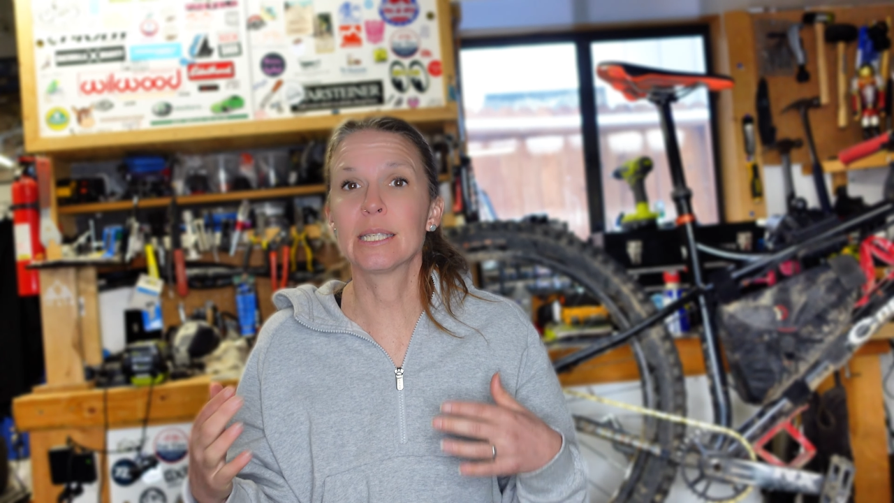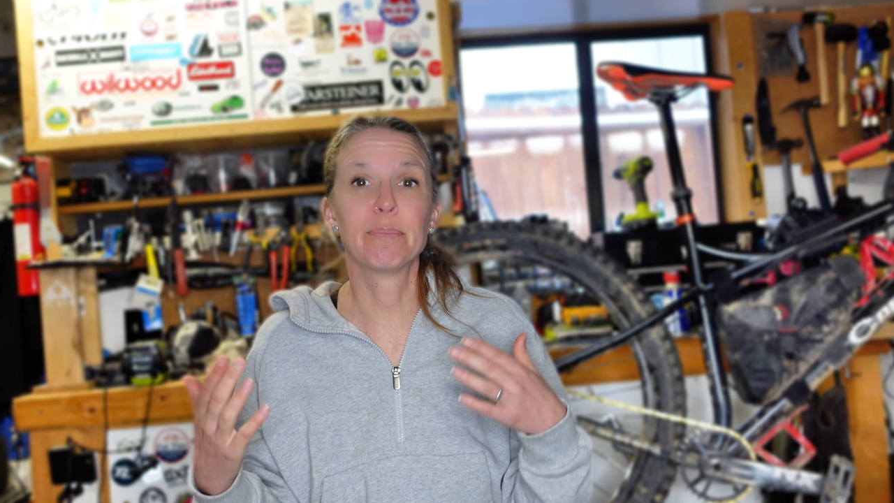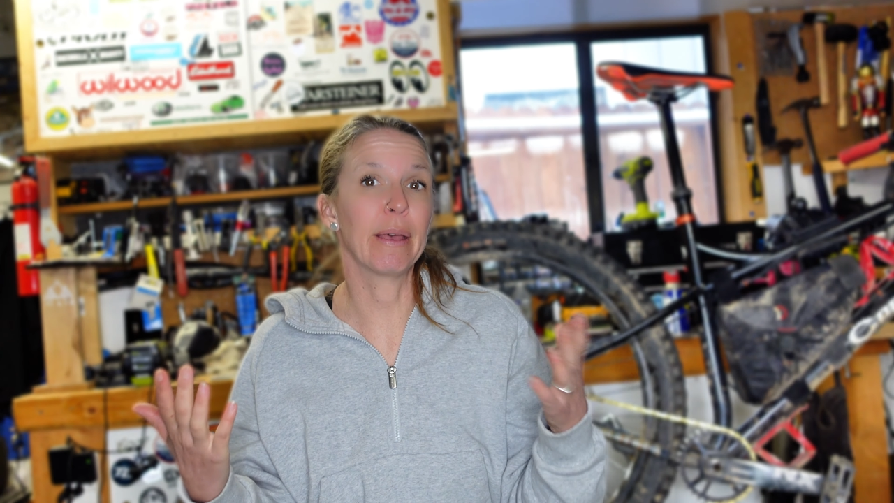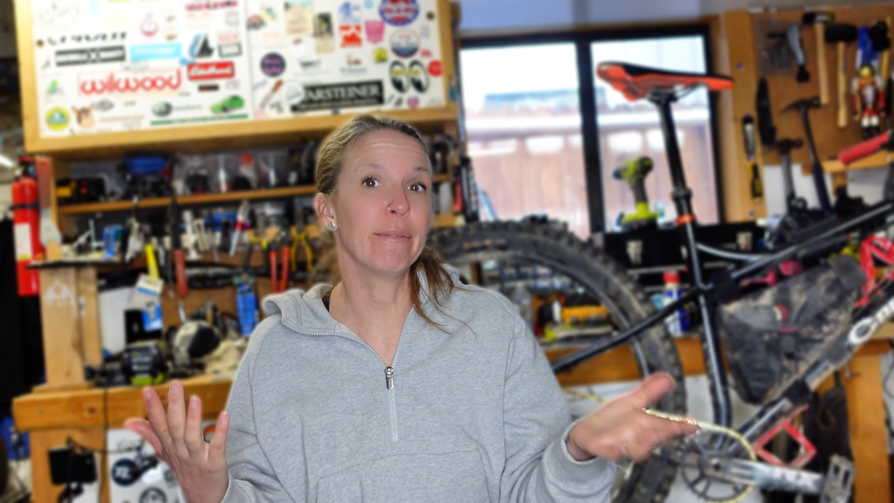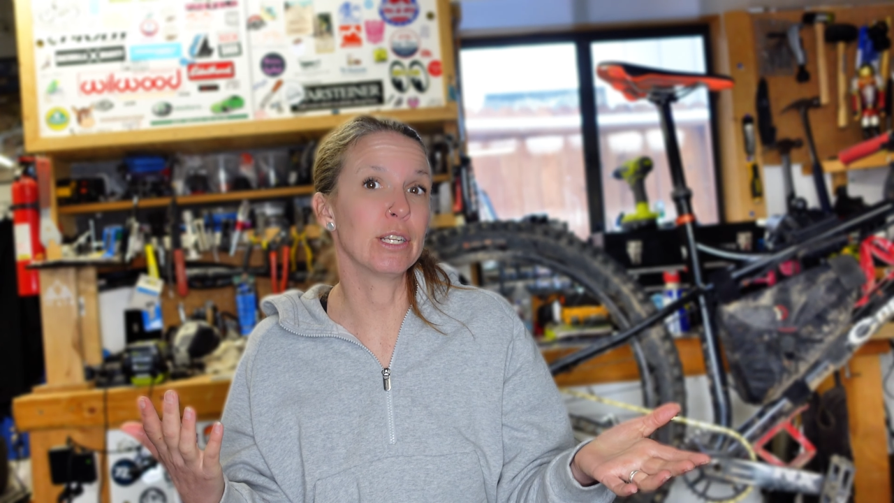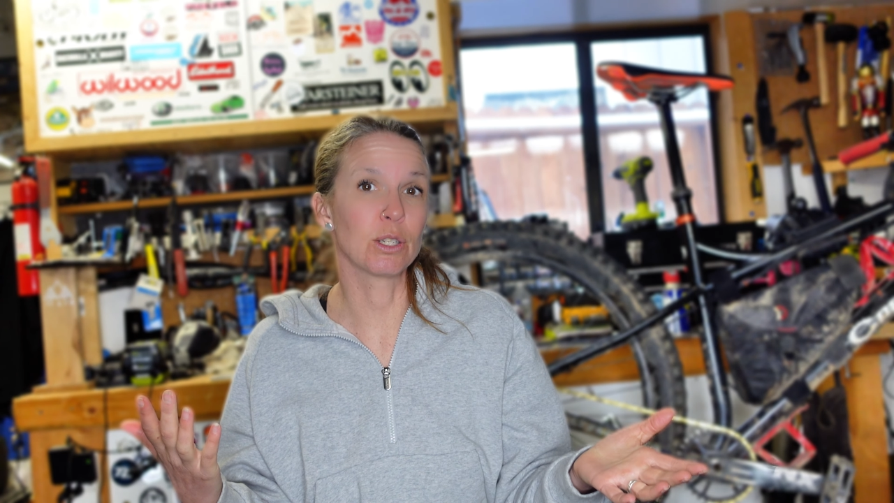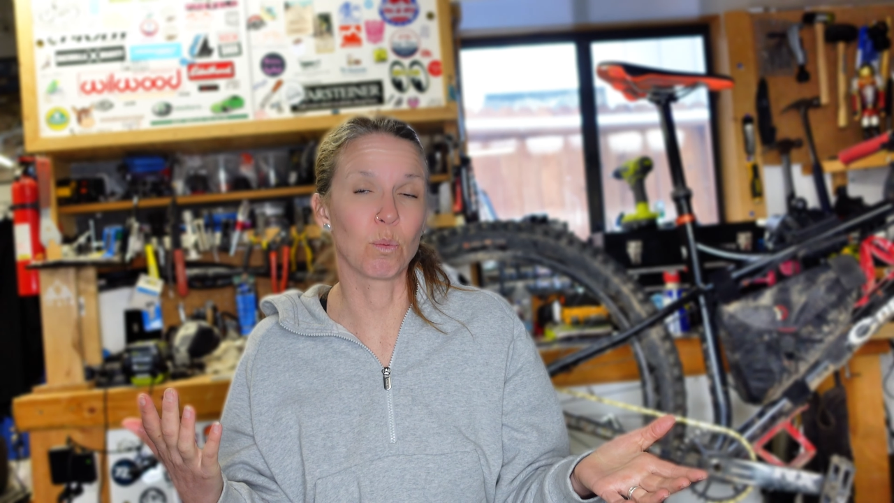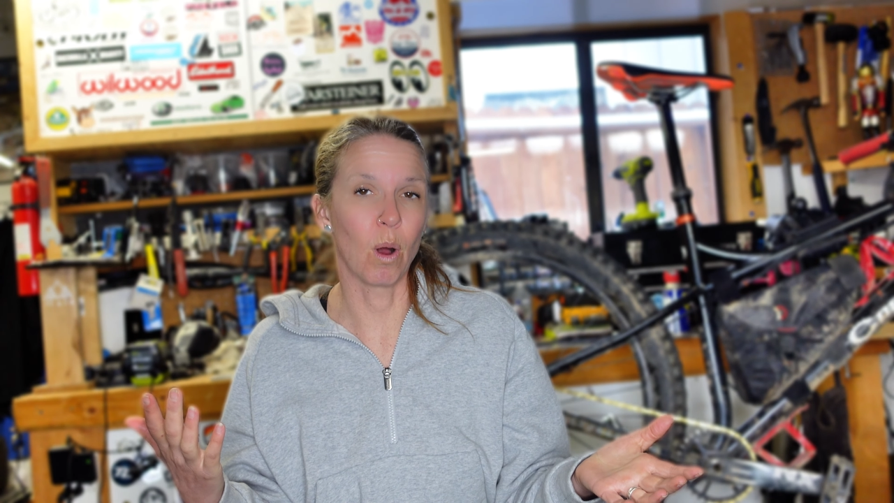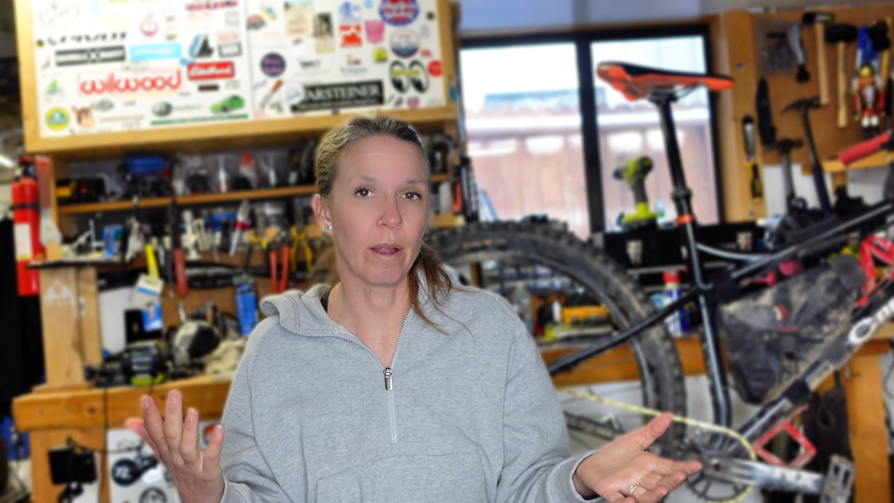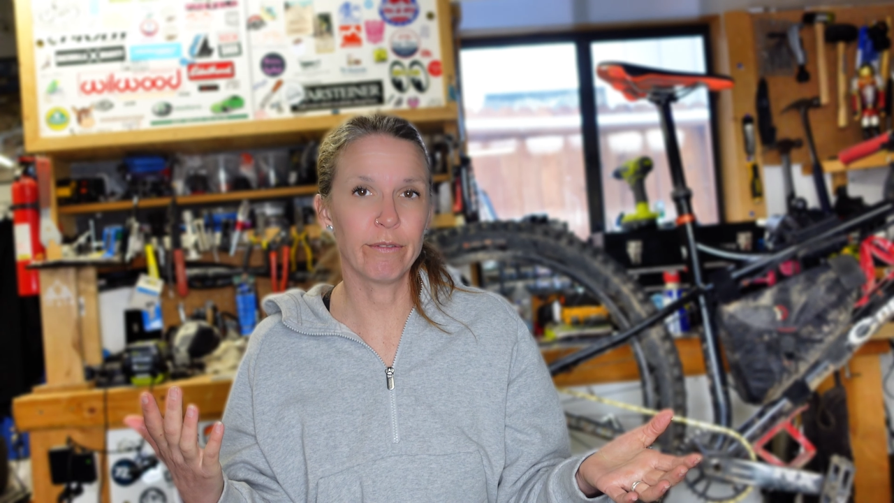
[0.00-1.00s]
Pivot is
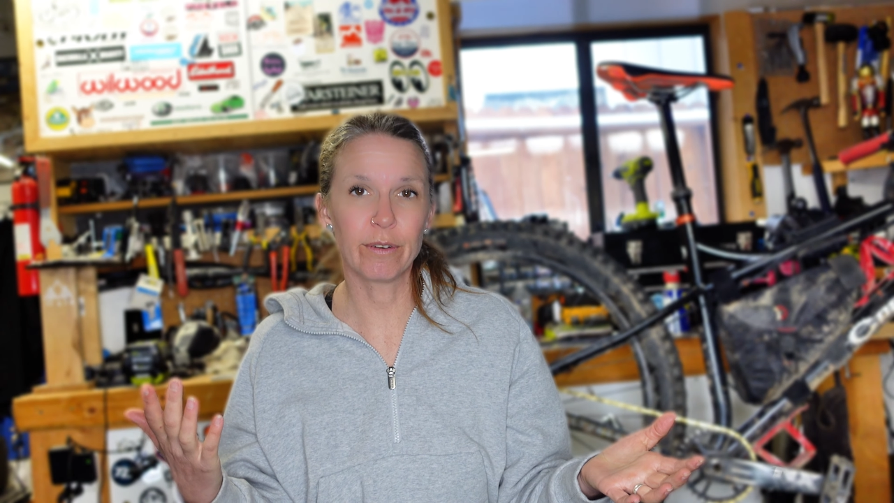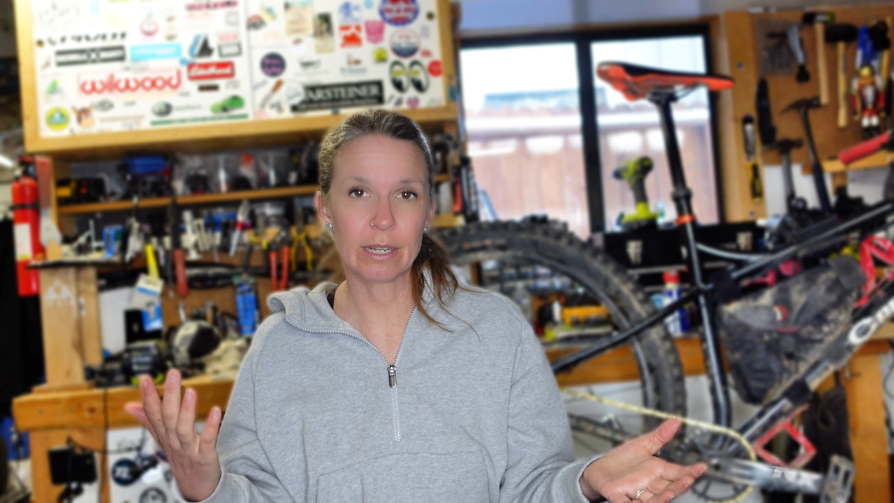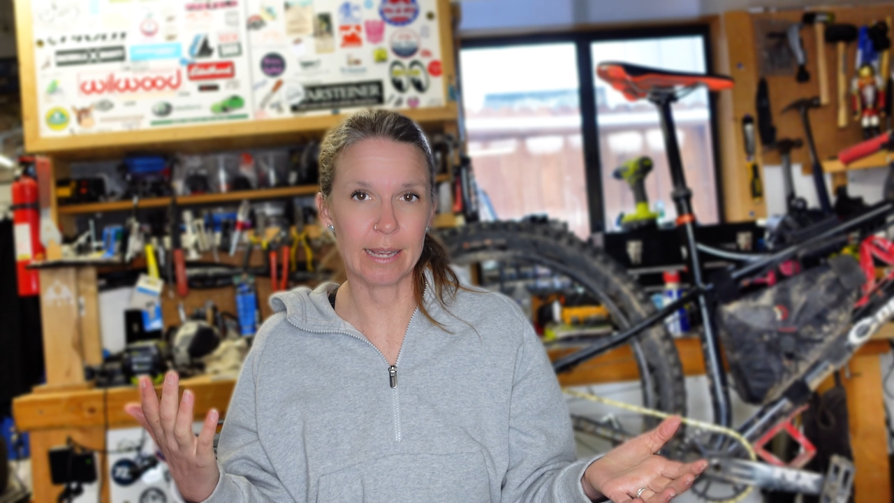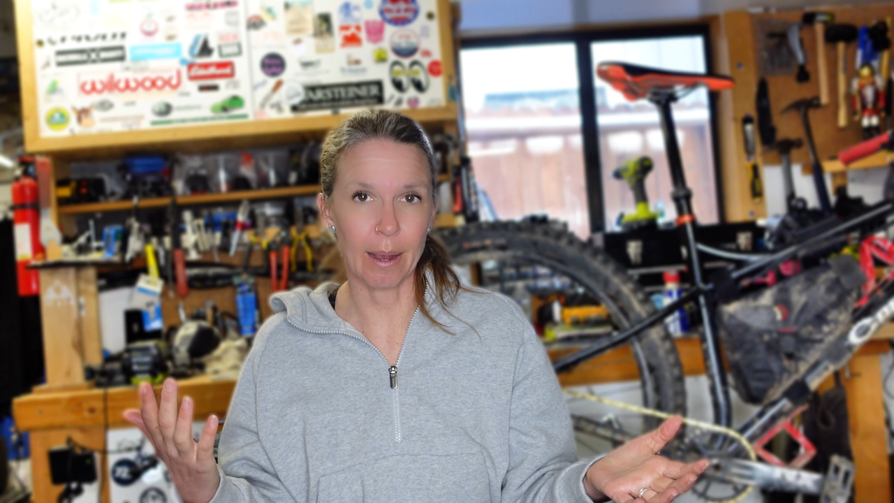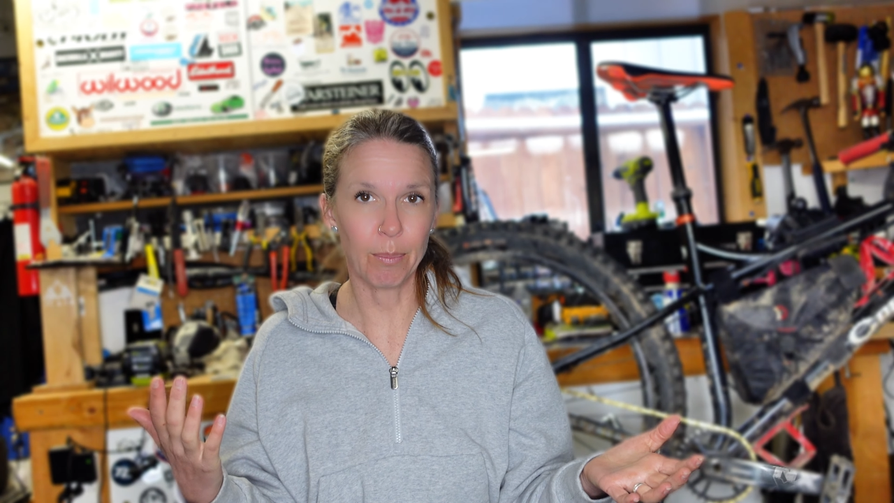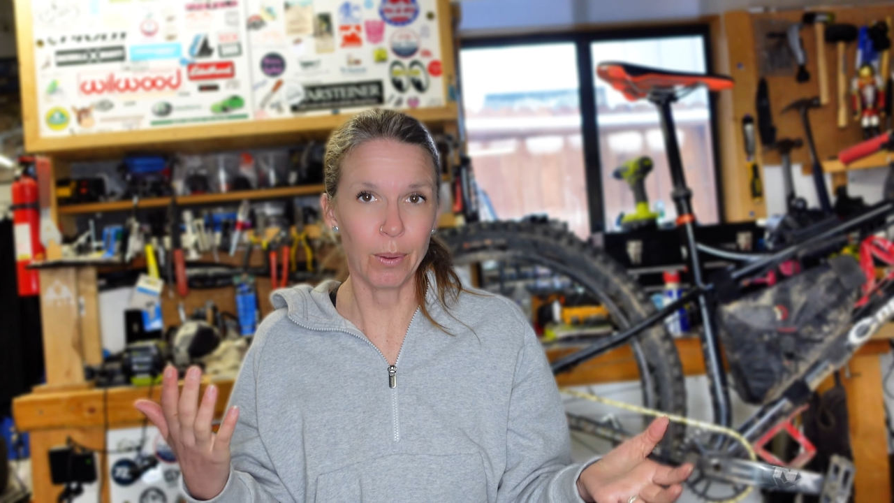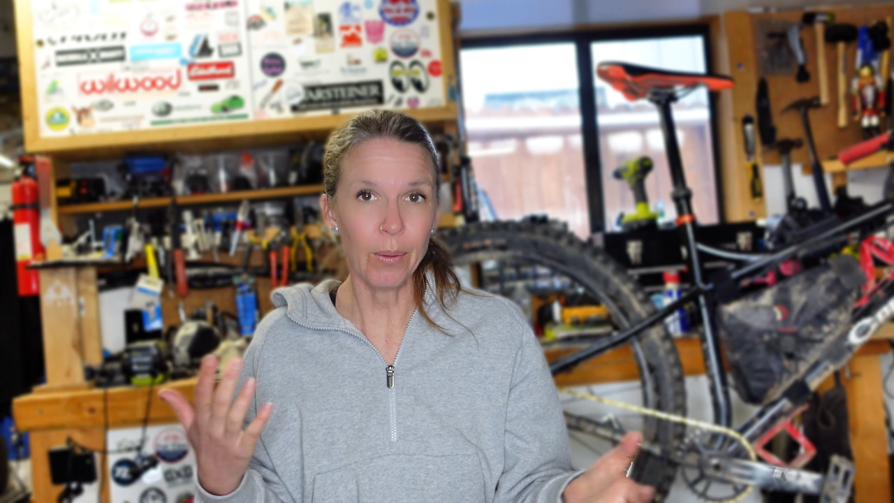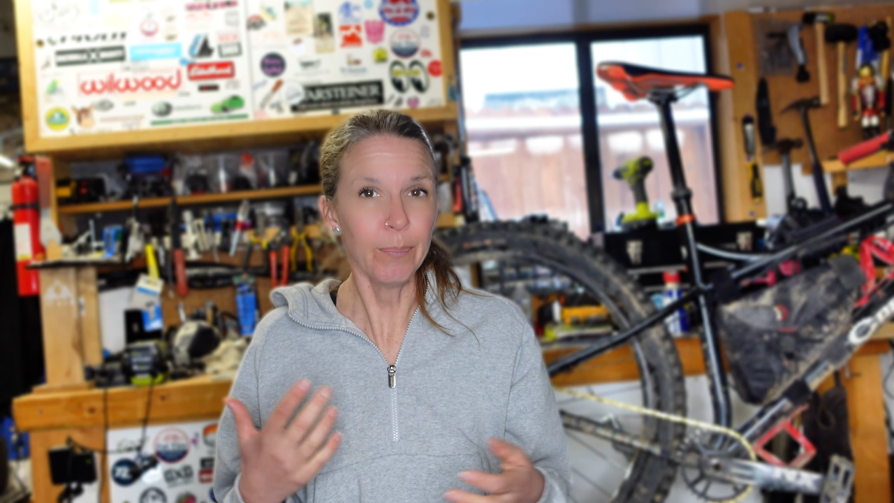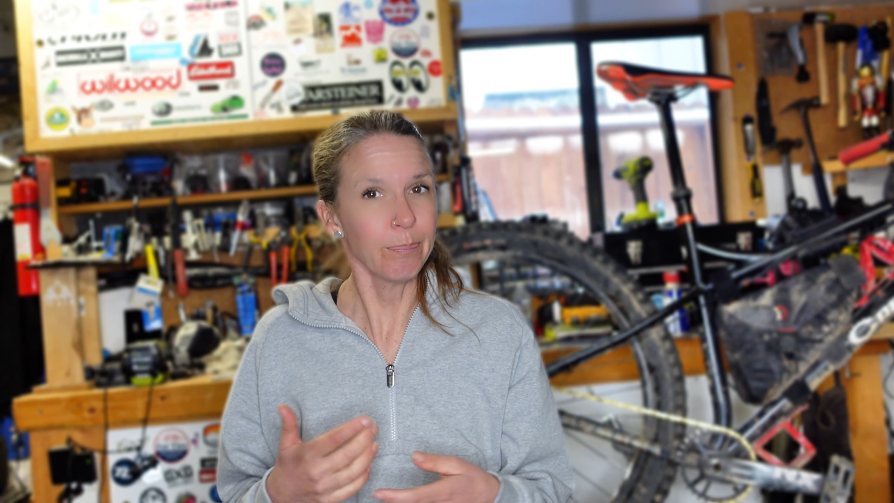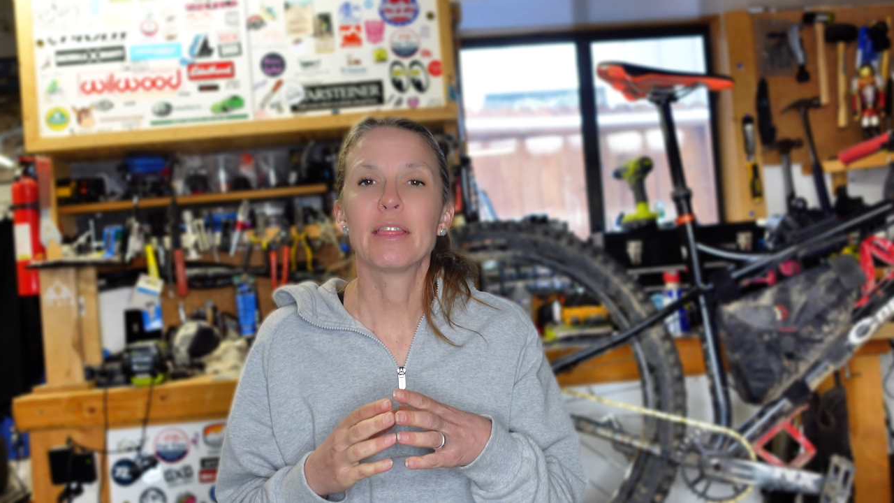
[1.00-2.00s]
one for example,